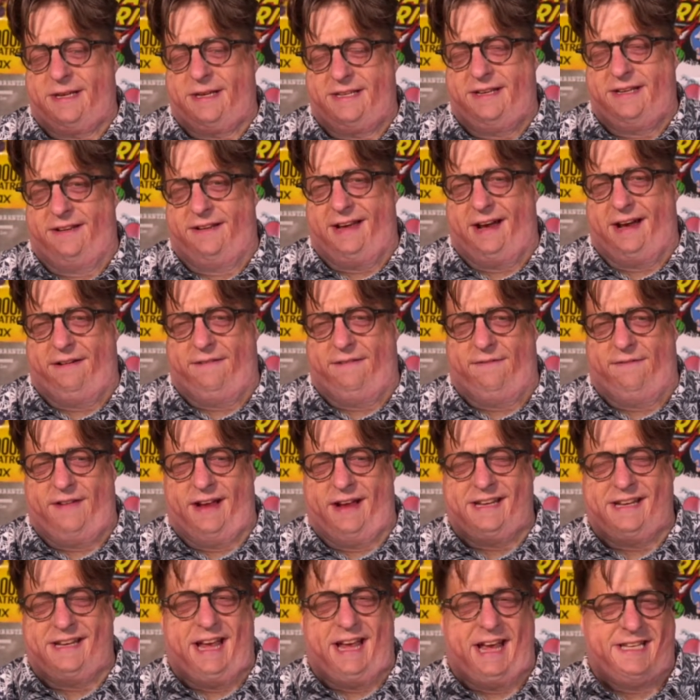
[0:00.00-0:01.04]
It's still not
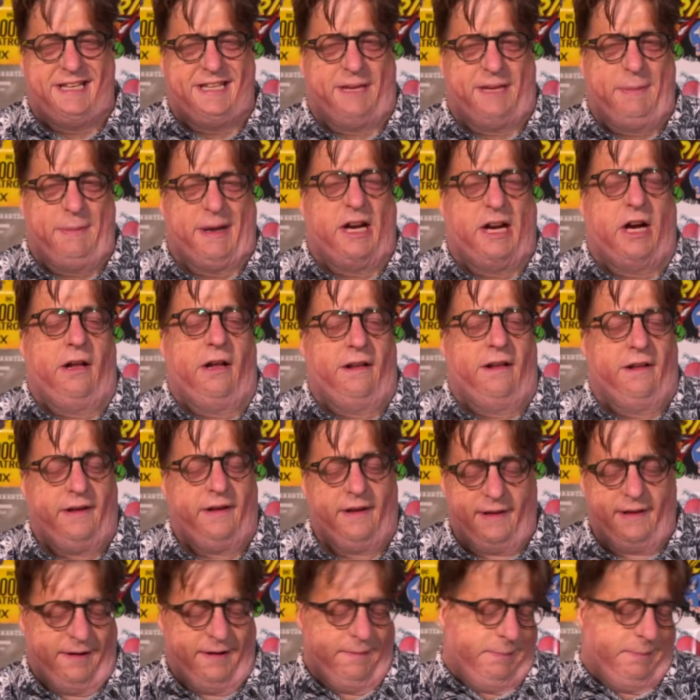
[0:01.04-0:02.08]
fantastical,
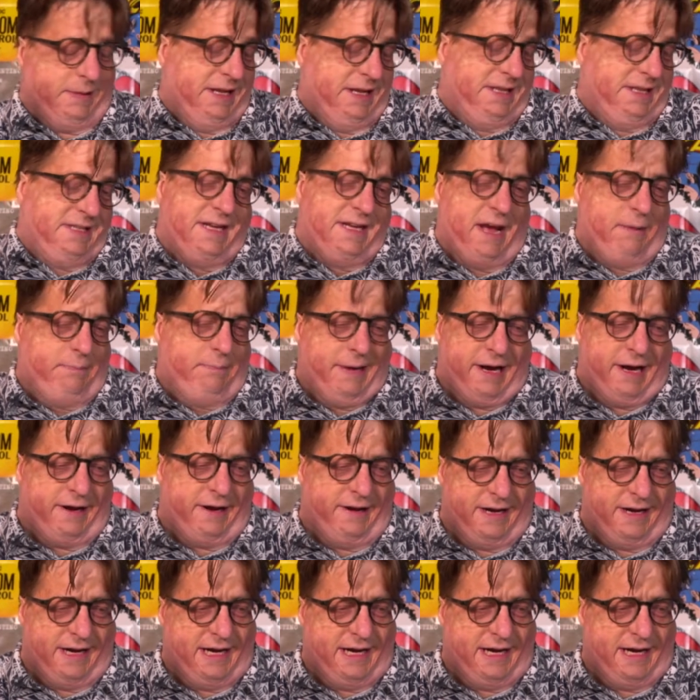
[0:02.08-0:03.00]
but it's not bad.